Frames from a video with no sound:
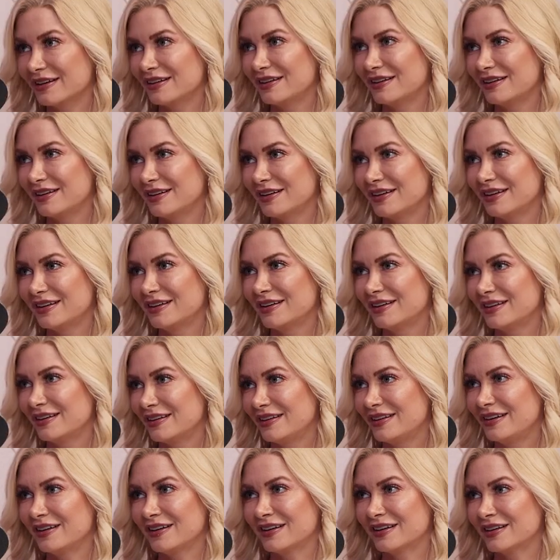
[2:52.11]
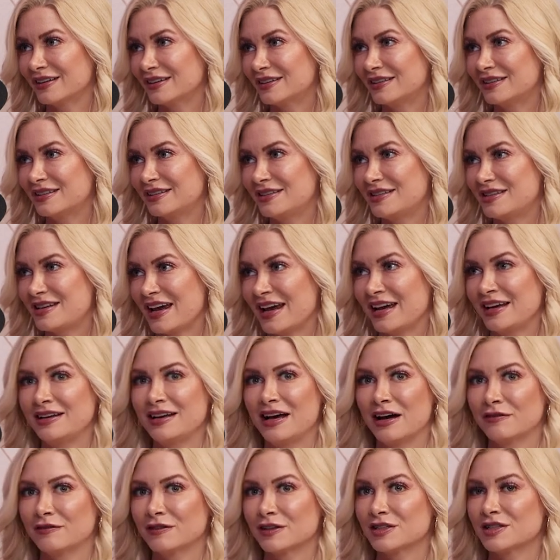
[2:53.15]
Everything. You're day
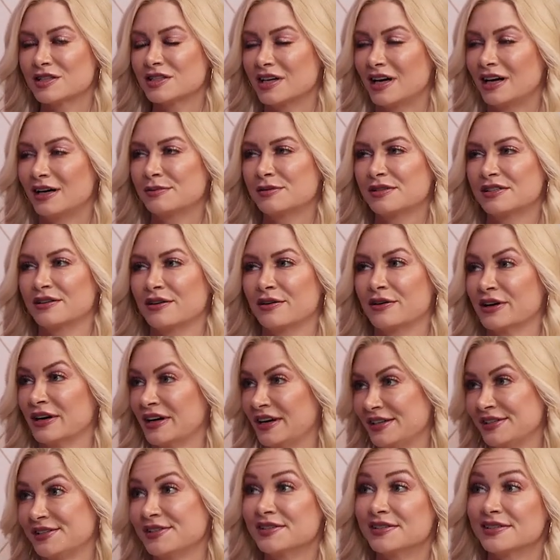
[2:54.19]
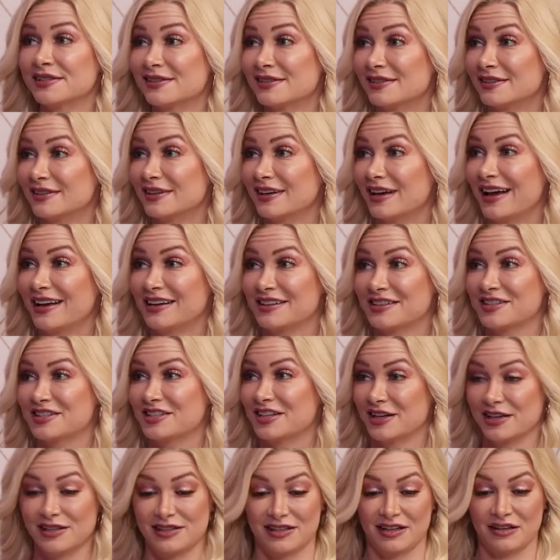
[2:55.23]
never stops or ends. Yeah. It's
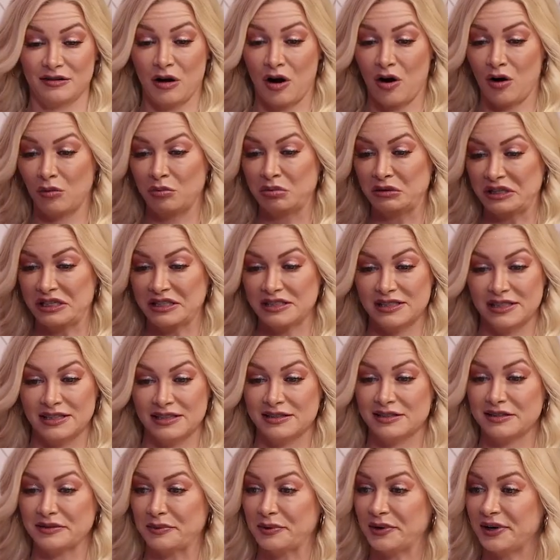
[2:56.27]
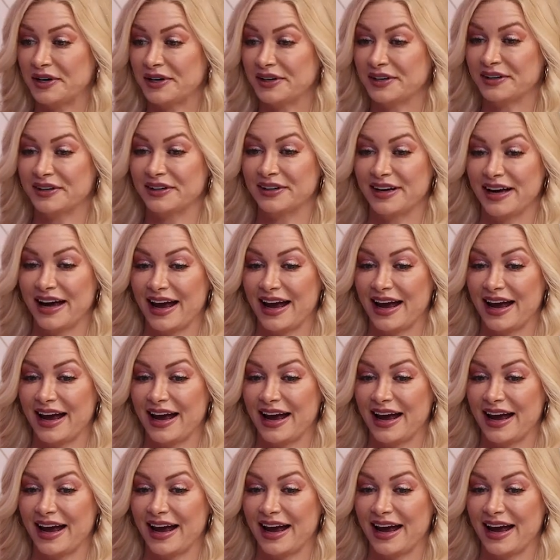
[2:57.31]
just, it all bleeds into one.